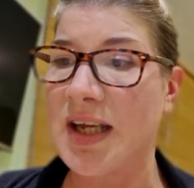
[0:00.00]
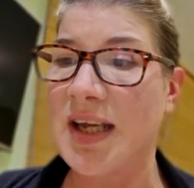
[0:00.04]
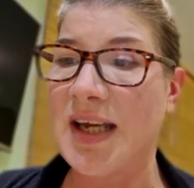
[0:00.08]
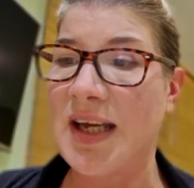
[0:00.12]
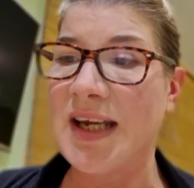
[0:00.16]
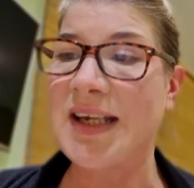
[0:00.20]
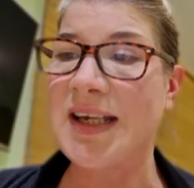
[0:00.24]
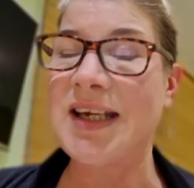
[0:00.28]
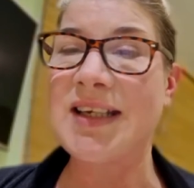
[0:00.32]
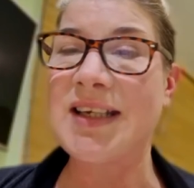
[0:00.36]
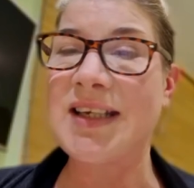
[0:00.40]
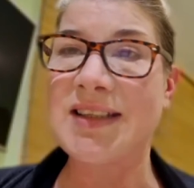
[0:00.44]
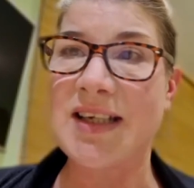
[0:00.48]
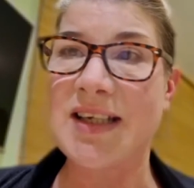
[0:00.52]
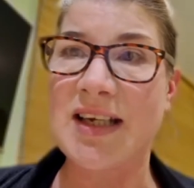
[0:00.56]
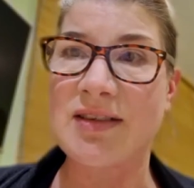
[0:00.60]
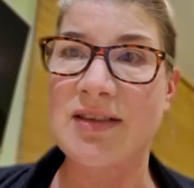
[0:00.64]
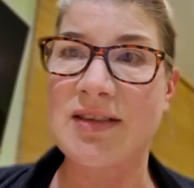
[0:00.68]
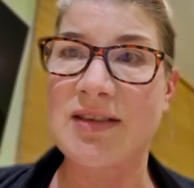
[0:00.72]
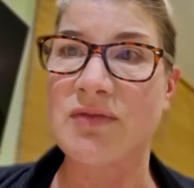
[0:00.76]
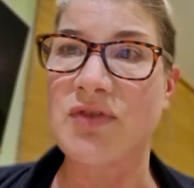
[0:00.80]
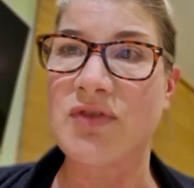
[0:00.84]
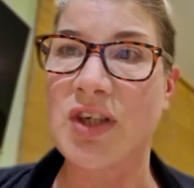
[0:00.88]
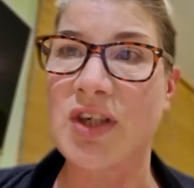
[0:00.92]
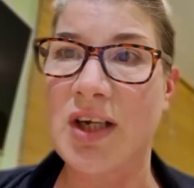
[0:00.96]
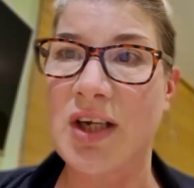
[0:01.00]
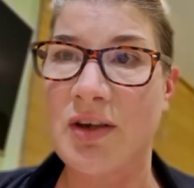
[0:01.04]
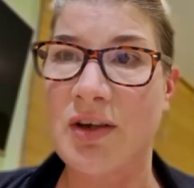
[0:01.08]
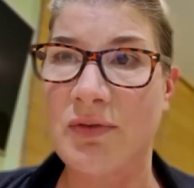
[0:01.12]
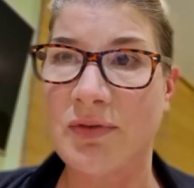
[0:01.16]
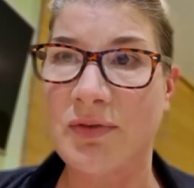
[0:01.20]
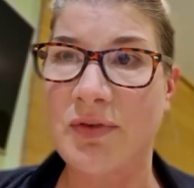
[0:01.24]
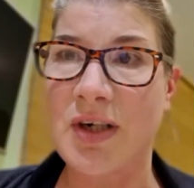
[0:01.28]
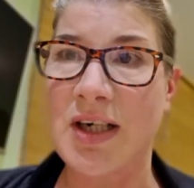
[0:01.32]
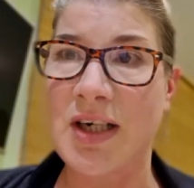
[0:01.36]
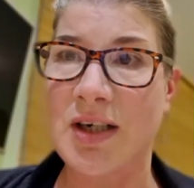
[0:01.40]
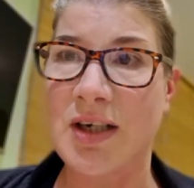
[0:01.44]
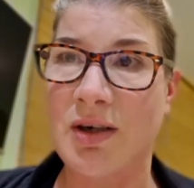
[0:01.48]
get out of jail
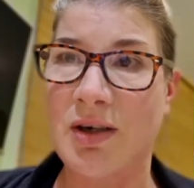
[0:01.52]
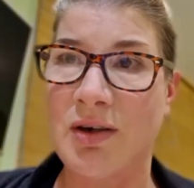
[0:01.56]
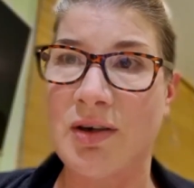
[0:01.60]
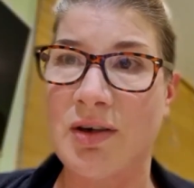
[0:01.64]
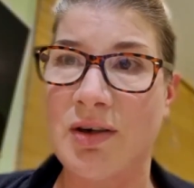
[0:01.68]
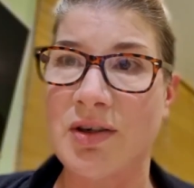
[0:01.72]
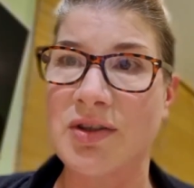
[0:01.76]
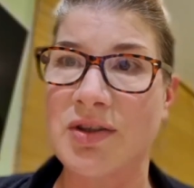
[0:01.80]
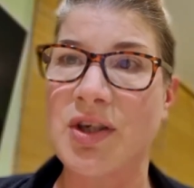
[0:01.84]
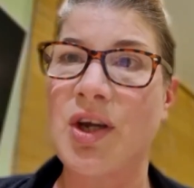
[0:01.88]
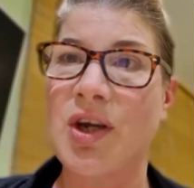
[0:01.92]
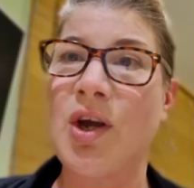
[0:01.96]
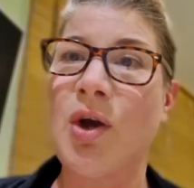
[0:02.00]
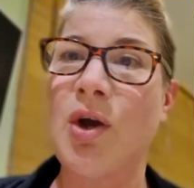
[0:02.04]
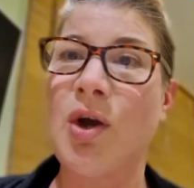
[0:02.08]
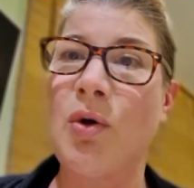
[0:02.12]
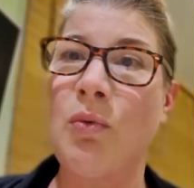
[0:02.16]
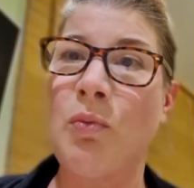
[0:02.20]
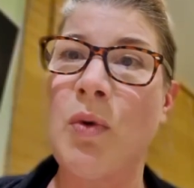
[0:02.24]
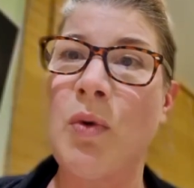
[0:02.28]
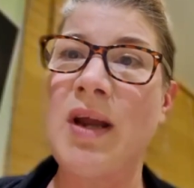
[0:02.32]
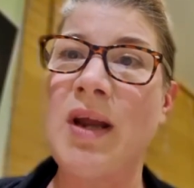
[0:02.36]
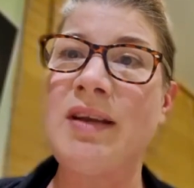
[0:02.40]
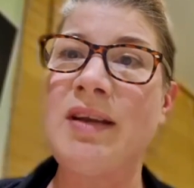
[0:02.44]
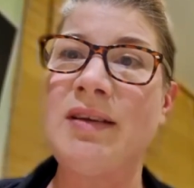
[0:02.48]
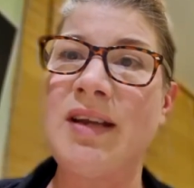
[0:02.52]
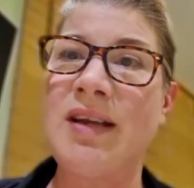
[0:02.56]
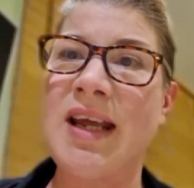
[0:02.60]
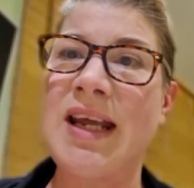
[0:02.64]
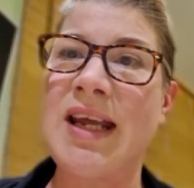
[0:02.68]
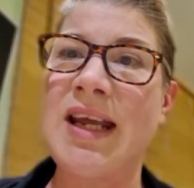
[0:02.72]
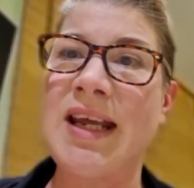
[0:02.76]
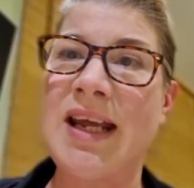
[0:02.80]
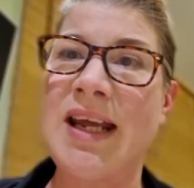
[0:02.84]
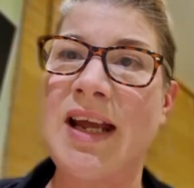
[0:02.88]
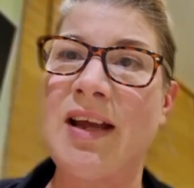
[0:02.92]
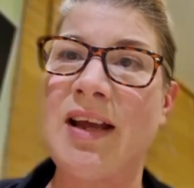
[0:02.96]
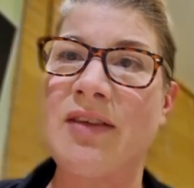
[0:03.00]
free card when
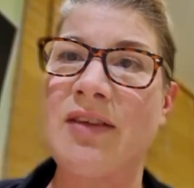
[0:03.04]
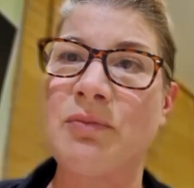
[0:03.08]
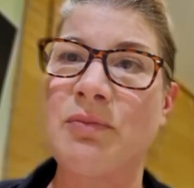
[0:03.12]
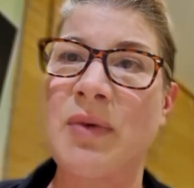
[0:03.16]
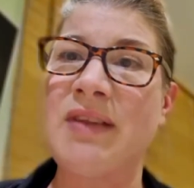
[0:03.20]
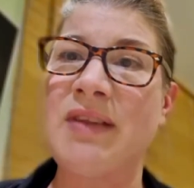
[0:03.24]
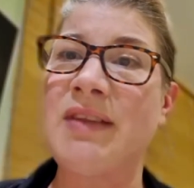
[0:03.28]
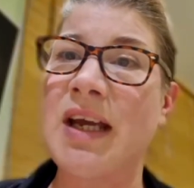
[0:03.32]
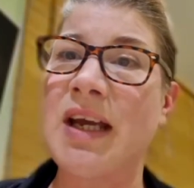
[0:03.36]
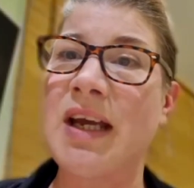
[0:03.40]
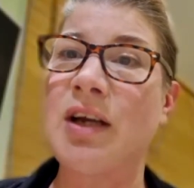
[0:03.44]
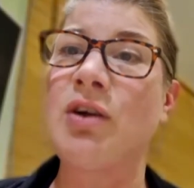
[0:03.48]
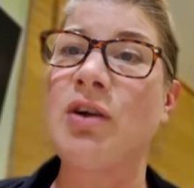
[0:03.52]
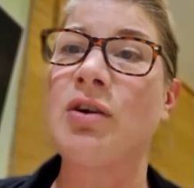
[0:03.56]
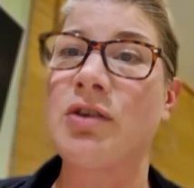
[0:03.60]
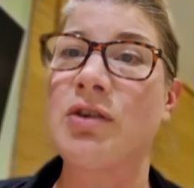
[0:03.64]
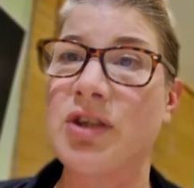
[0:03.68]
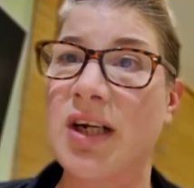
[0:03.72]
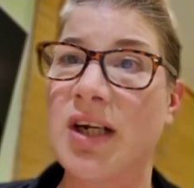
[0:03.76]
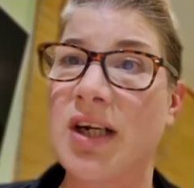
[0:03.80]
that contract